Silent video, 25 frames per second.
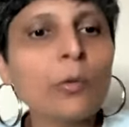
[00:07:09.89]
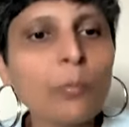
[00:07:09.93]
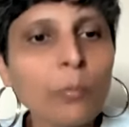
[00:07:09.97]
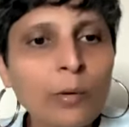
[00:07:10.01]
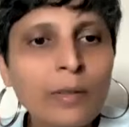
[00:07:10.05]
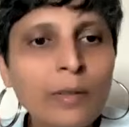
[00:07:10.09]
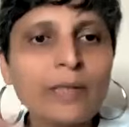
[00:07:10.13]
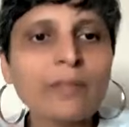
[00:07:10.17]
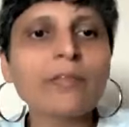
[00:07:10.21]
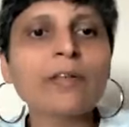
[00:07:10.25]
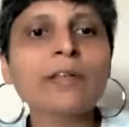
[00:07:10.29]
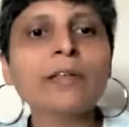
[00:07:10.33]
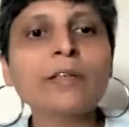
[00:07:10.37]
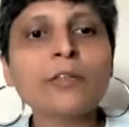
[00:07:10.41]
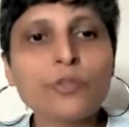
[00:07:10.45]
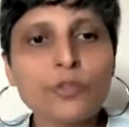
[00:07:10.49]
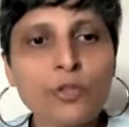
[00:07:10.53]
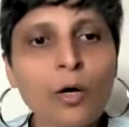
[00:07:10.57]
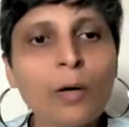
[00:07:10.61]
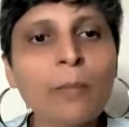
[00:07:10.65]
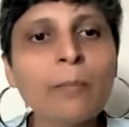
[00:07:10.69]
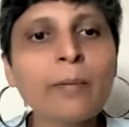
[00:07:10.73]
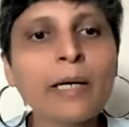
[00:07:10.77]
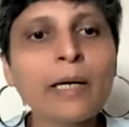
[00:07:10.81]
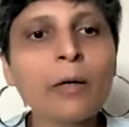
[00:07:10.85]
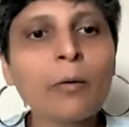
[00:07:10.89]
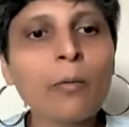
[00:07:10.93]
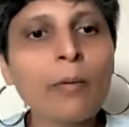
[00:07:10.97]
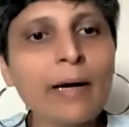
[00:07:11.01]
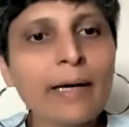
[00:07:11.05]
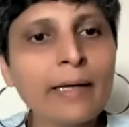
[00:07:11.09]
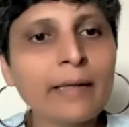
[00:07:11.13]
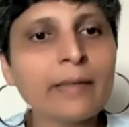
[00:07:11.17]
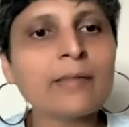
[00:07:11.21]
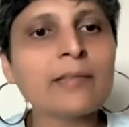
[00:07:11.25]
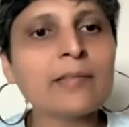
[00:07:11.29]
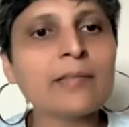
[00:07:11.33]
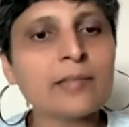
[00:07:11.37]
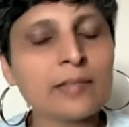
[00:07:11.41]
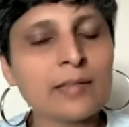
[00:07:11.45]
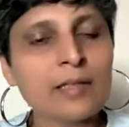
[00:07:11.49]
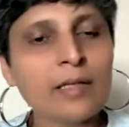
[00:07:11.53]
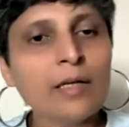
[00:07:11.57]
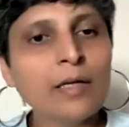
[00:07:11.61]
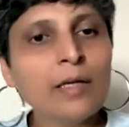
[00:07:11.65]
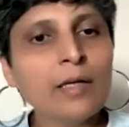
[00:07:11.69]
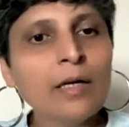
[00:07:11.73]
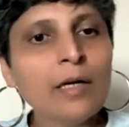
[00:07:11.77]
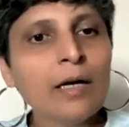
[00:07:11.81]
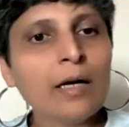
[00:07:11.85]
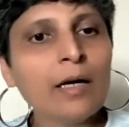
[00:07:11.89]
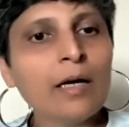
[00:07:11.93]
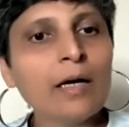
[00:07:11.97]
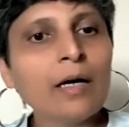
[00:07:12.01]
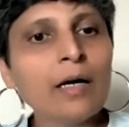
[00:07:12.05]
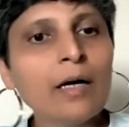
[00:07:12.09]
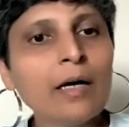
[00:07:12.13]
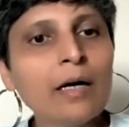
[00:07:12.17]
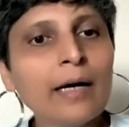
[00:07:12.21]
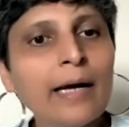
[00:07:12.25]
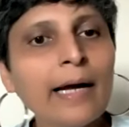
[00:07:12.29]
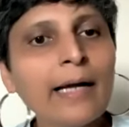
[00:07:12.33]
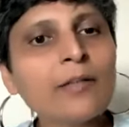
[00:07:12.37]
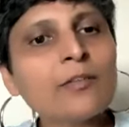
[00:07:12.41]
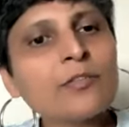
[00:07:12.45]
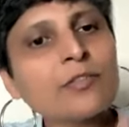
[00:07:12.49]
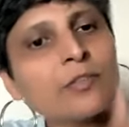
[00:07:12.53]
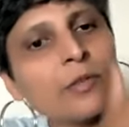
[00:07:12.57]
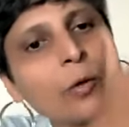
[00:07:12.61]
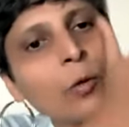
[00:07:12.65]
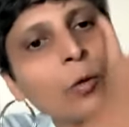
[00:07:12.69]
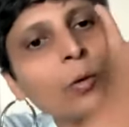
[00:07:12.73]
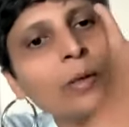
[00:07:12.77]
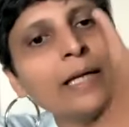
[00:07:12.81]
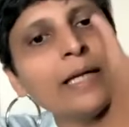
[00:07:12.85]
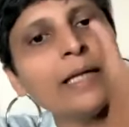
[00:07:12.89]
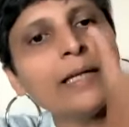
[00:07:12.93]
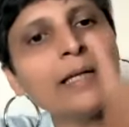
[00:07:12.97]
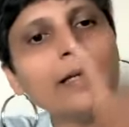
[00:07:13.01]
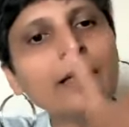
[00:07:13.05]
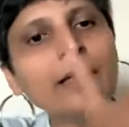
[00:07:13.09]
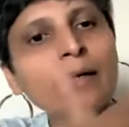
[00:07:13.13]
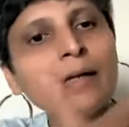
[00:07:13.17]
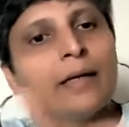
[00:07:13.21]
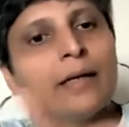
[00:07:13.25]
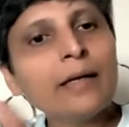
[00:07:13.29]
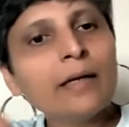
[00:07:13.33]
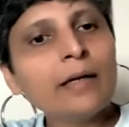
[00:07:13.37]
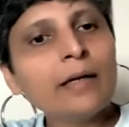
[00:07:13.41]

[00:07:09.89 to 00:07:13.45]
or whatever the job requires. Uh, and slowly,